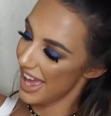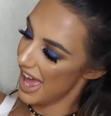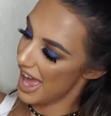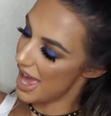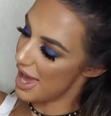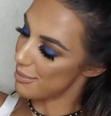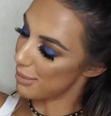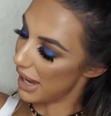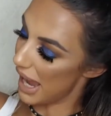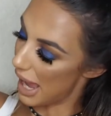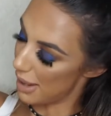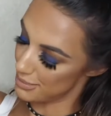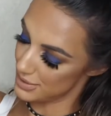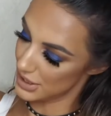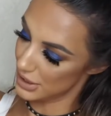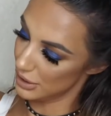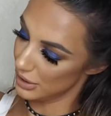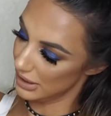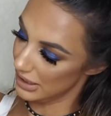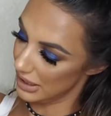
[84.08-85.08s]
I
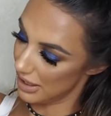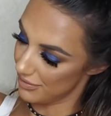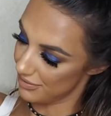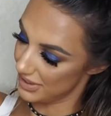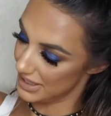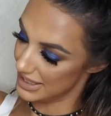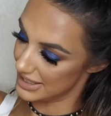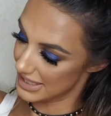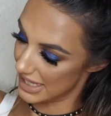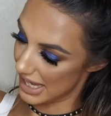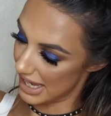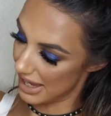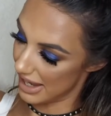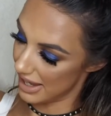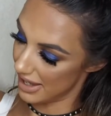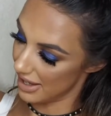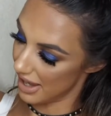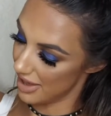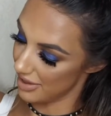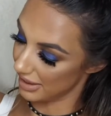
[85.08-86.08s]
absolutely love these
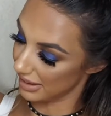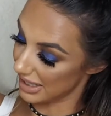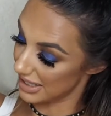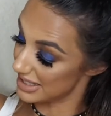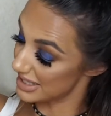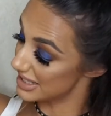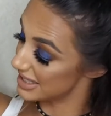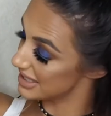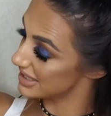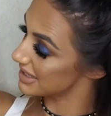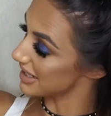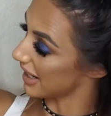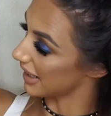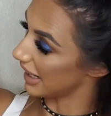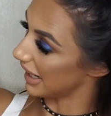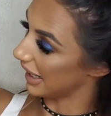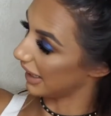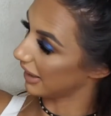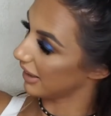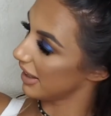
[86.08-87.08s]
here. I think they're
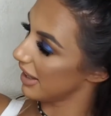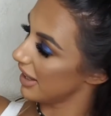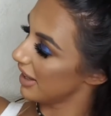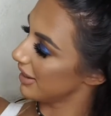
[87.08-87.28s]
stunning.